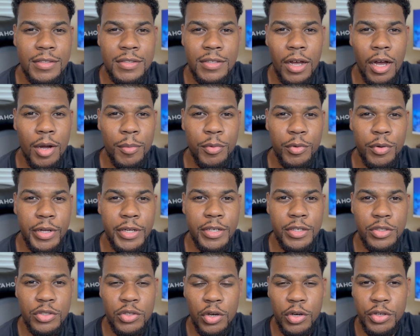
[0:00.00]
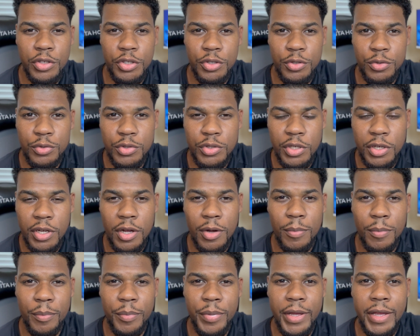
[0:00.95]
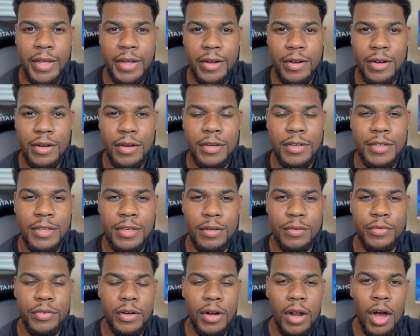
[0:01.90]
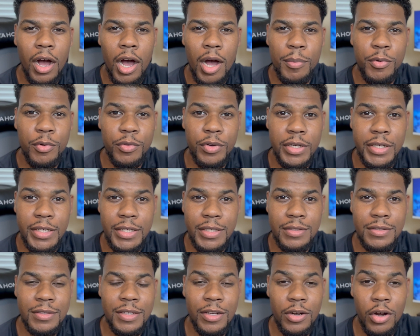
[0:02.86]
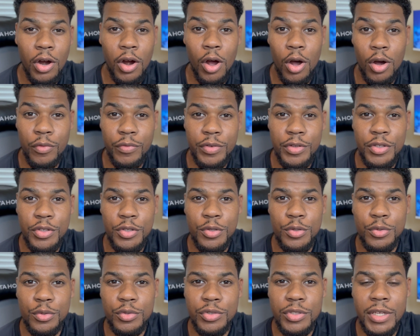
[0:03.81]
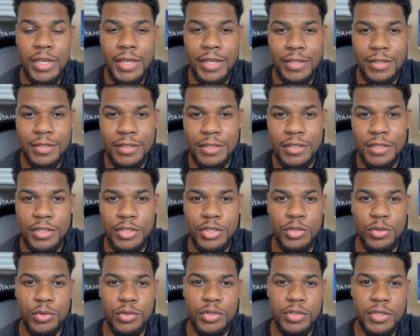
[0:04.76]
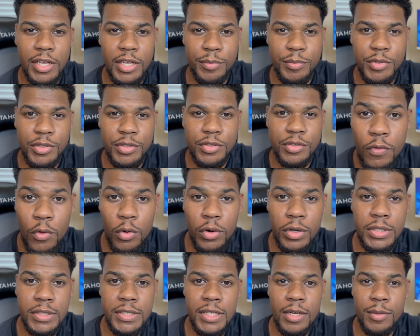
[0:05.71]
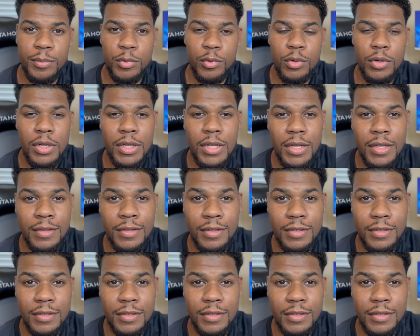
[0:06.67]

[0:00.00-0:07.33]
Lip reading: operators are used to compare different operands and are often used in conditional statements. For example, the